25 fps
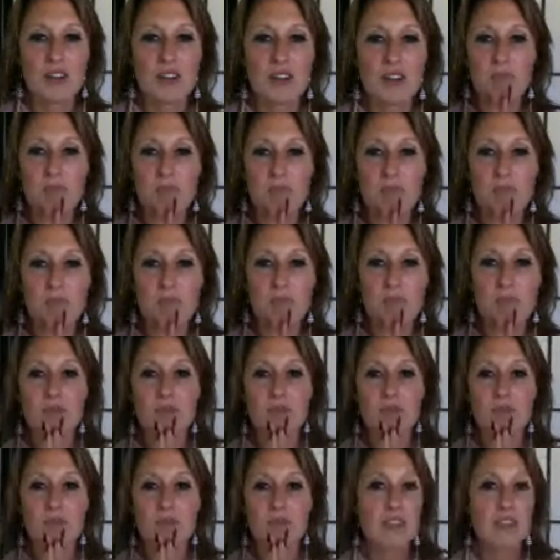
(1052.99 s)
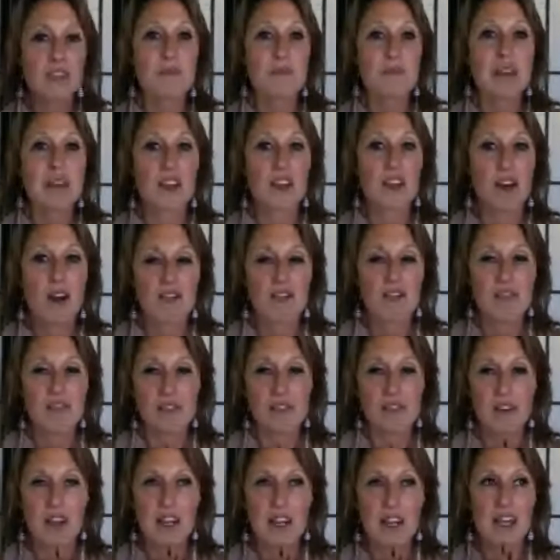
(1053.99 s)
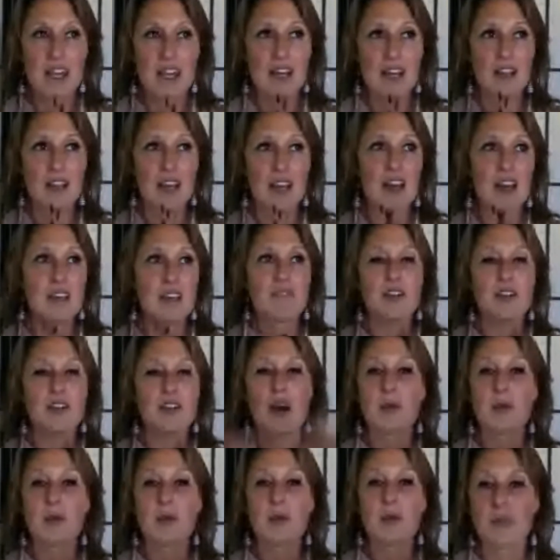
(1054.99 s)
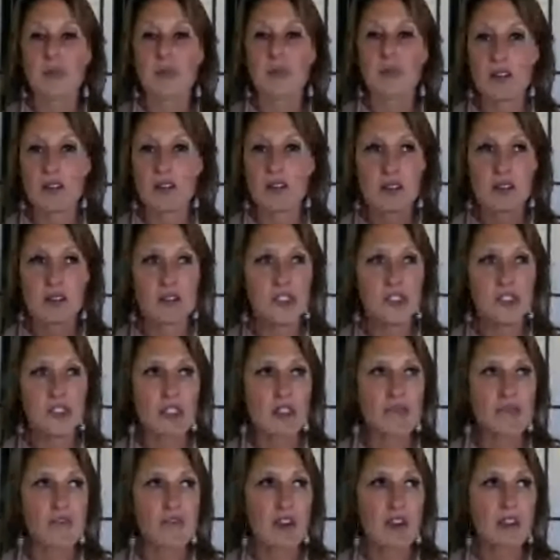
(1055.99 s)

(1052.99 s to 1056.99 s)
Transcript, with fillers: you know, decided to make an offer and had phenomenal results.